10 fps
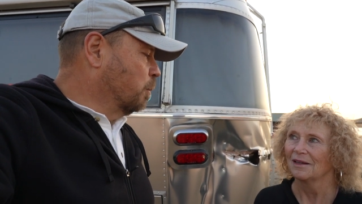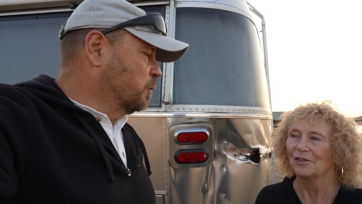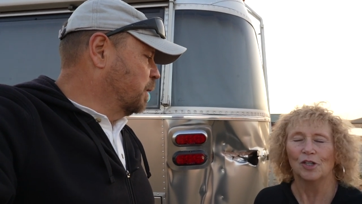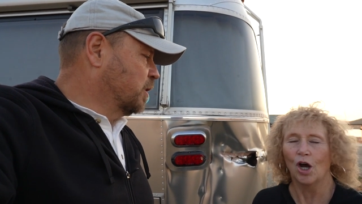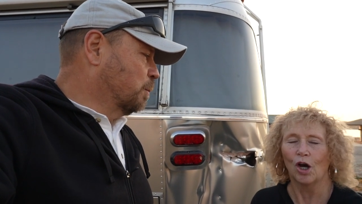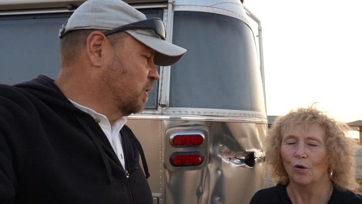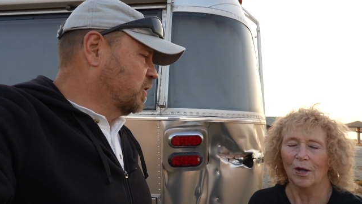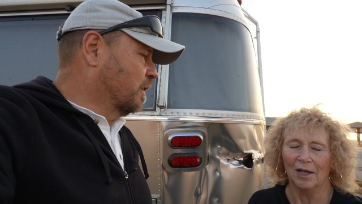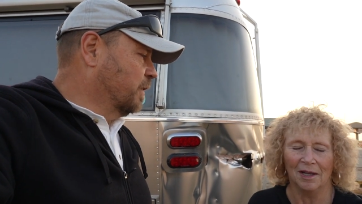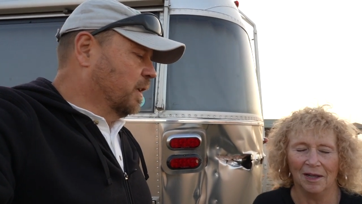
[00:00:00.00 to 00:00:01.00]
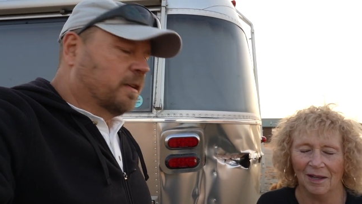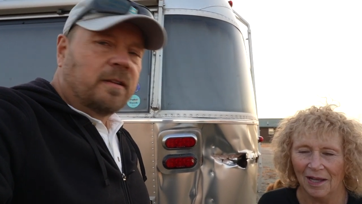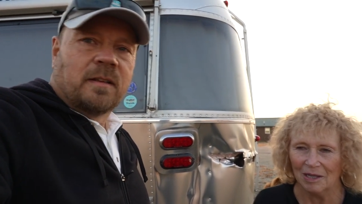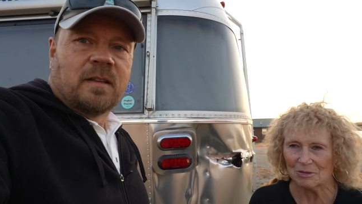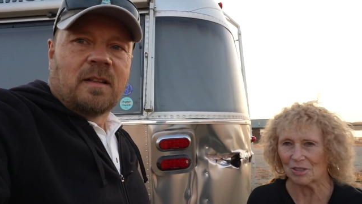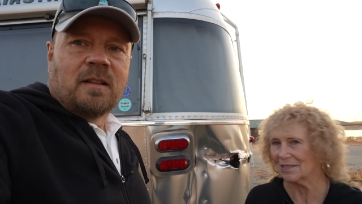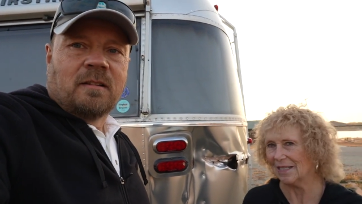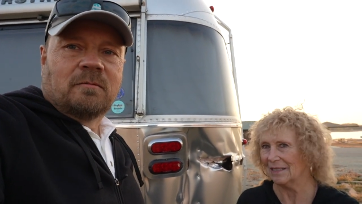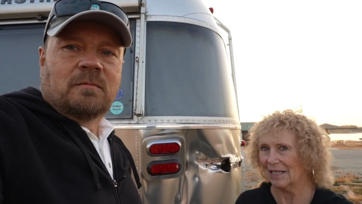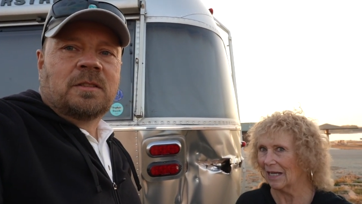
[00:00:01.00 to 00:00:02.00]
Speaker 1: because we no. got too much stuff in it. I was going to
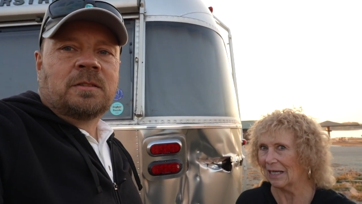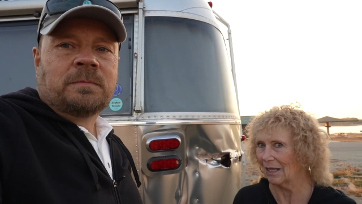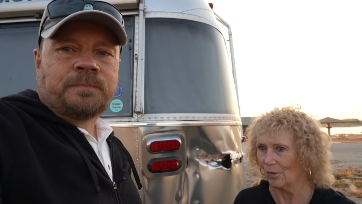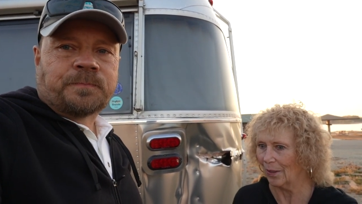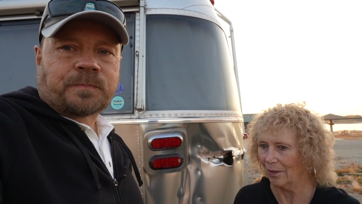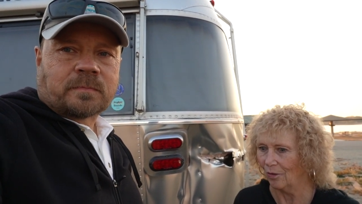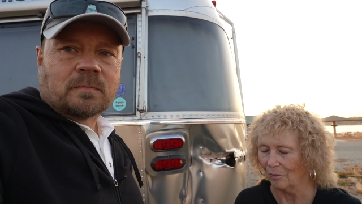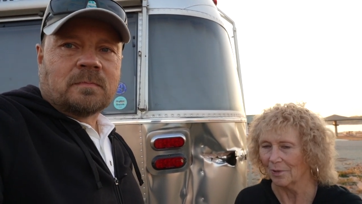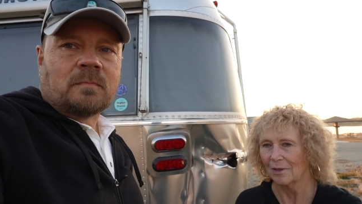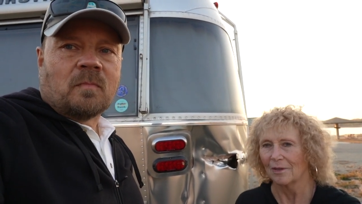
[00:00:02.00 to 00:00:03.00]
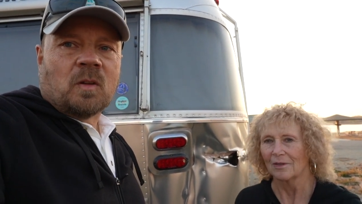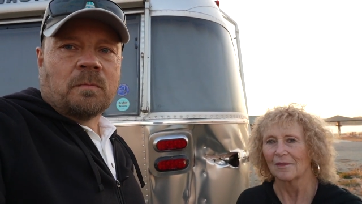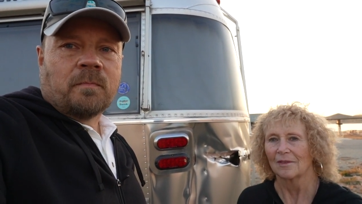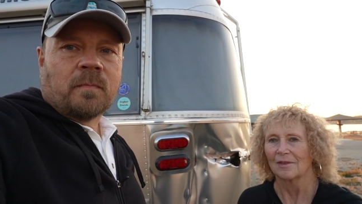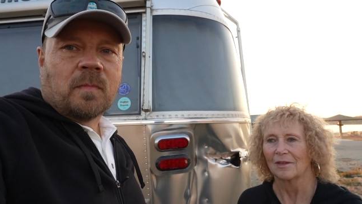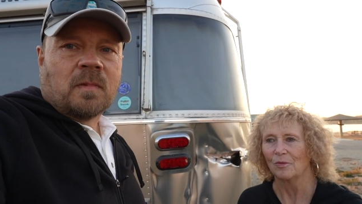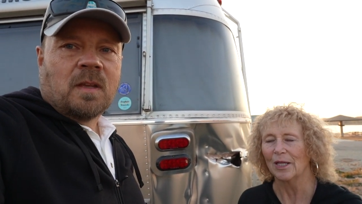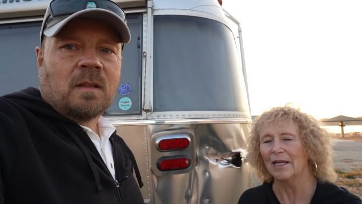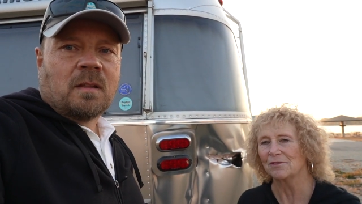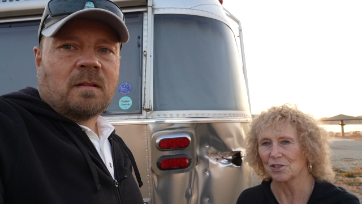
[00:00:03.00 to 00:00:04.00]
say, not on our way home. We'll
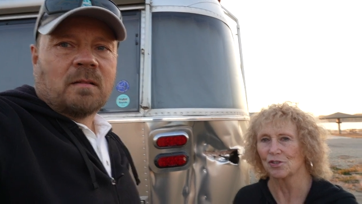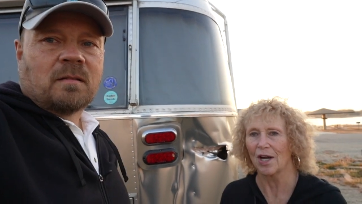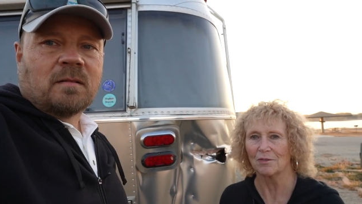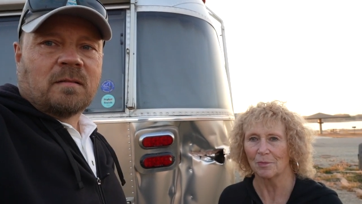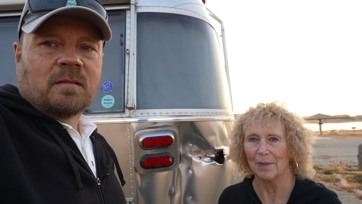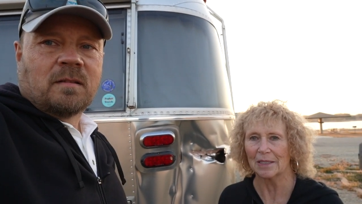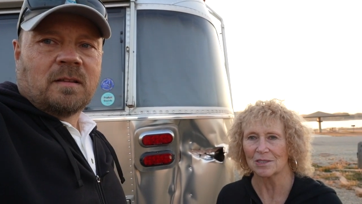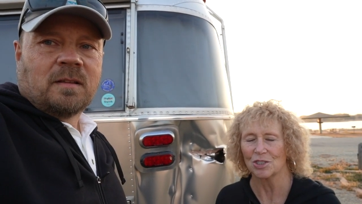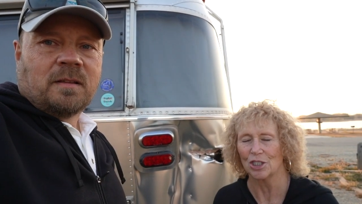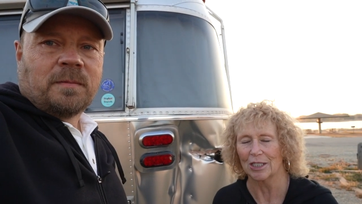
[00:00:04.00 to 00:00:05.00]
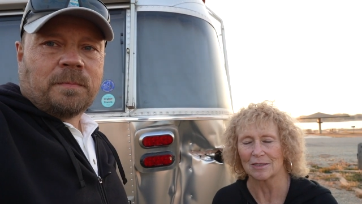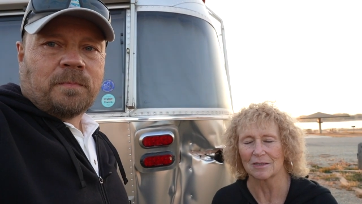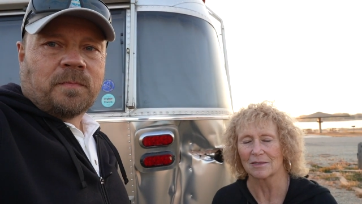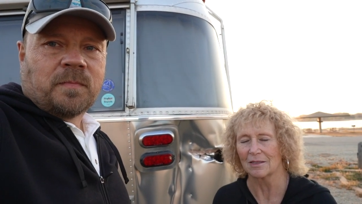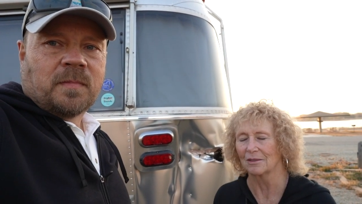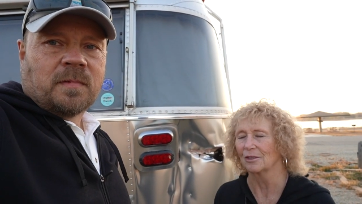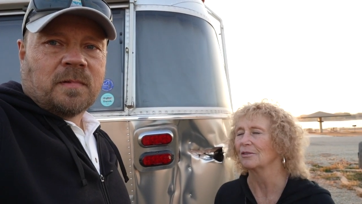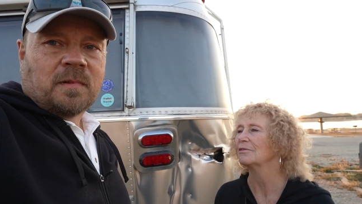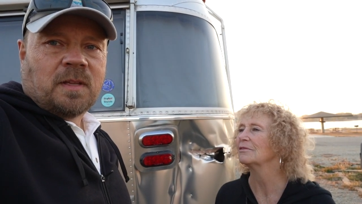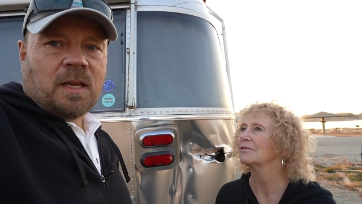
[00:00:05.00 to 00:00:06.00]
have to drive it back to Jackson Center.
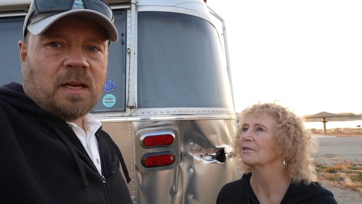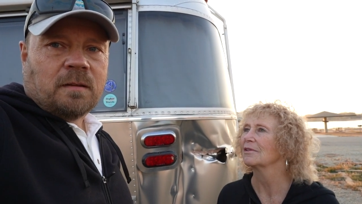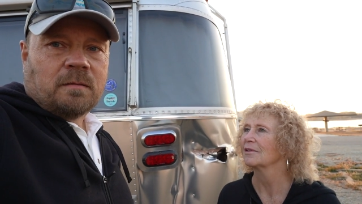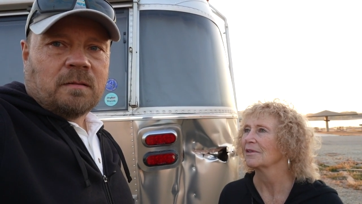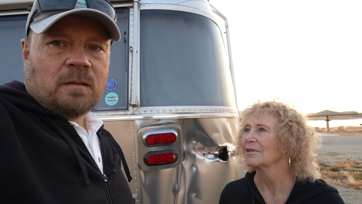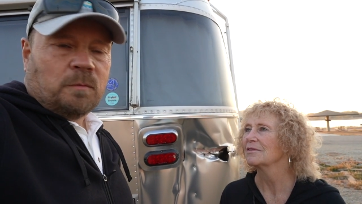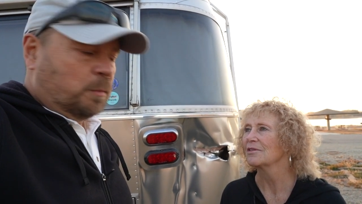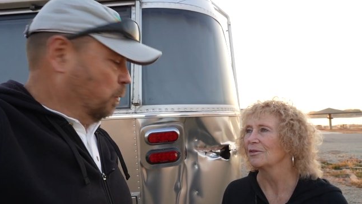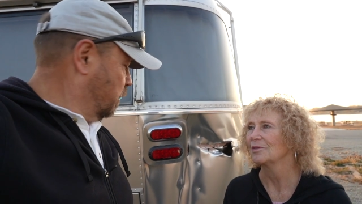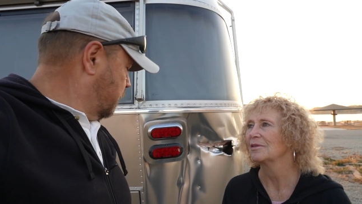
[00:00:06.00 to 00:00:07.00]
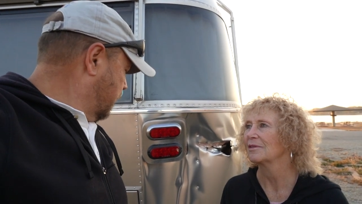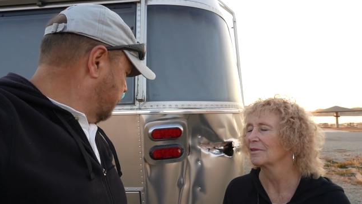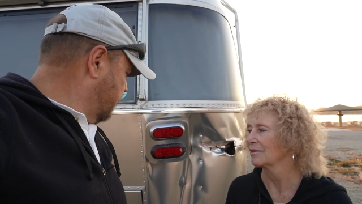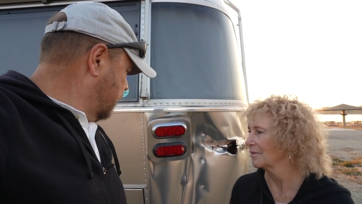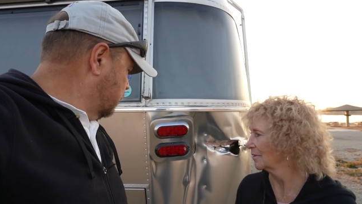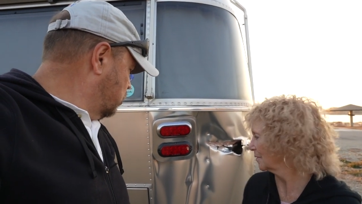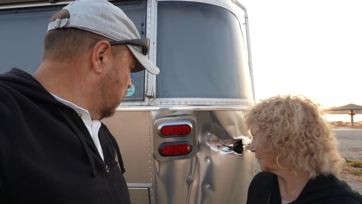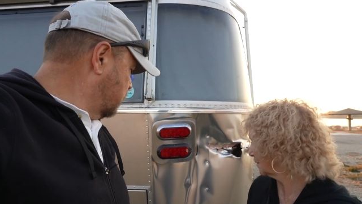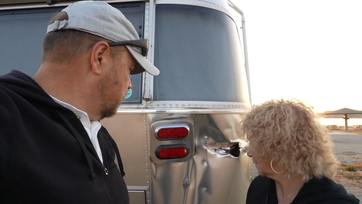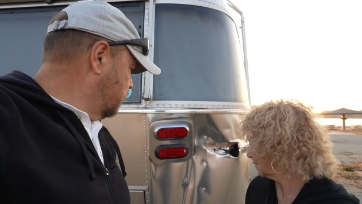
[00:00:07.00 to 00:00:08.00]
Speaker 2: Yeah, so. But we'll take it back to
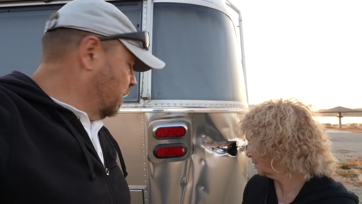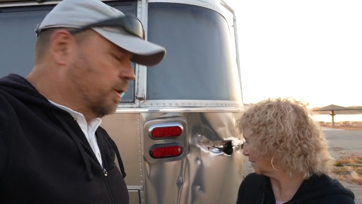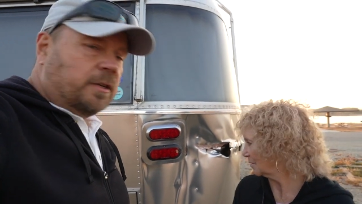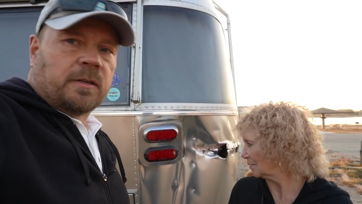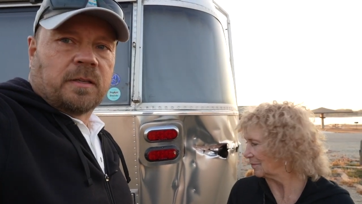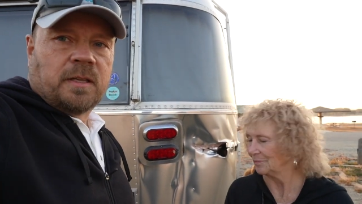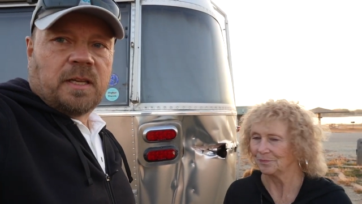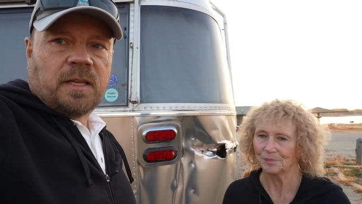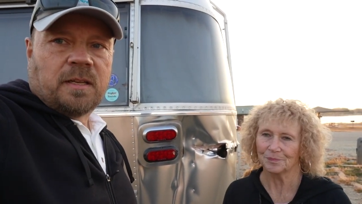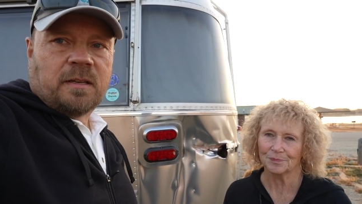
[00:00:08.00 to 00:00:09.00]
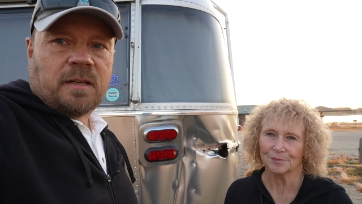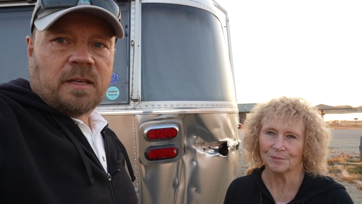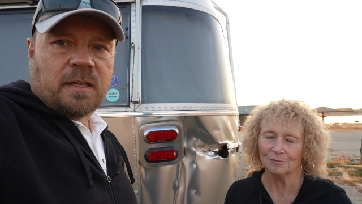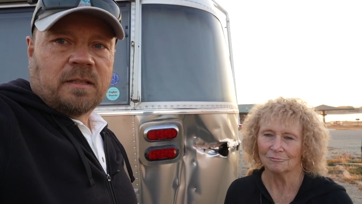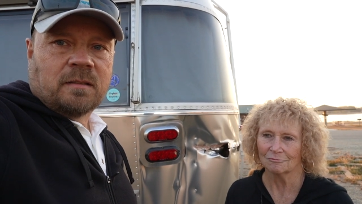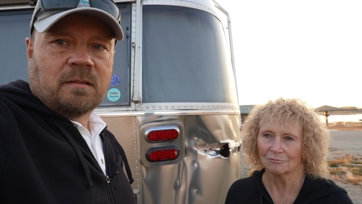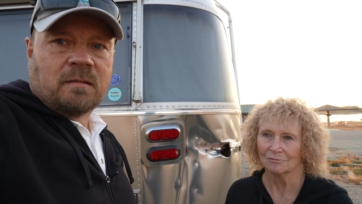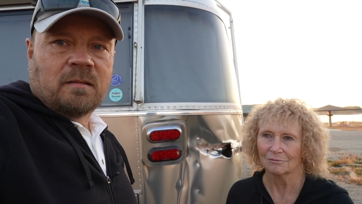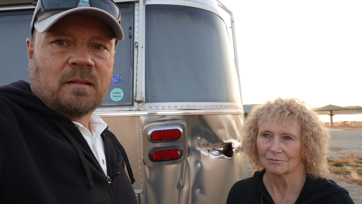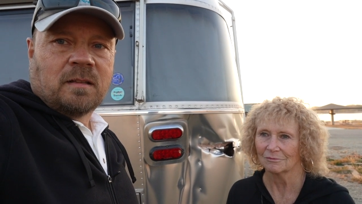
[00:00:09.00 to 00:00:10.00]
Jackson Center and, uh,
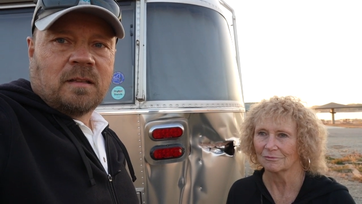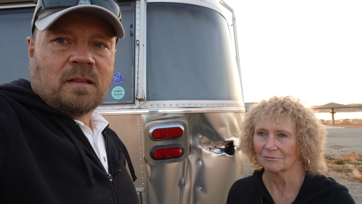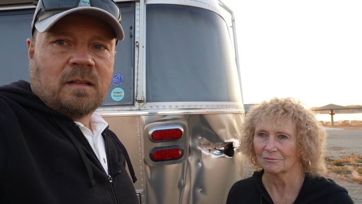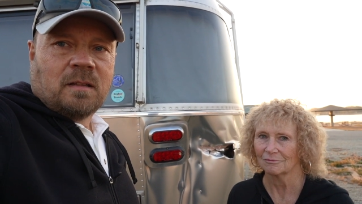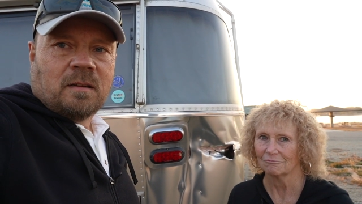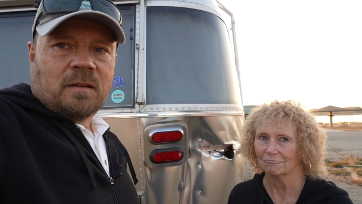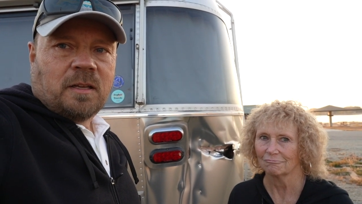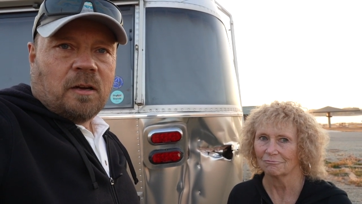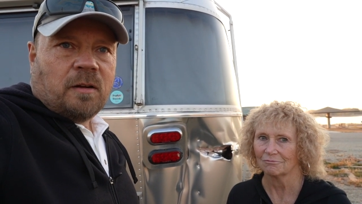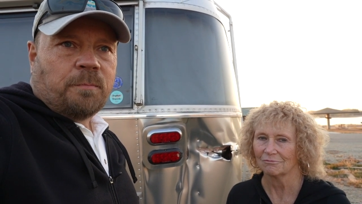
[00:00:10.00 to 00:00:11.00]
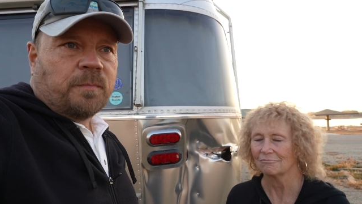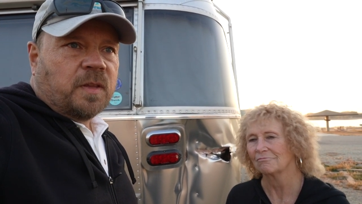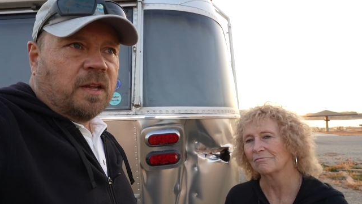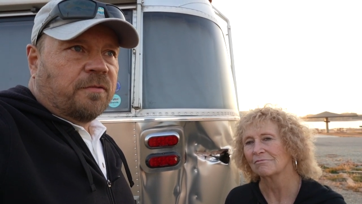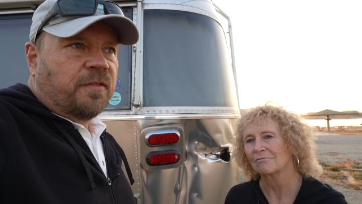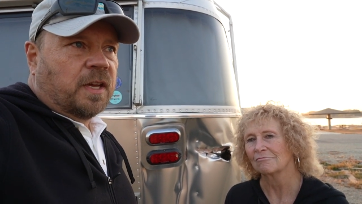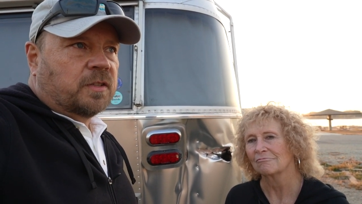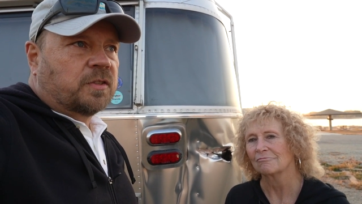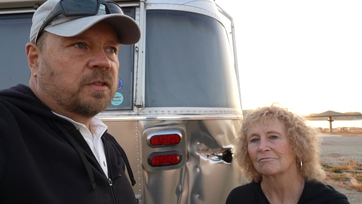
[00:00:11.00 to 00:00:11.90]
you know, get it fixed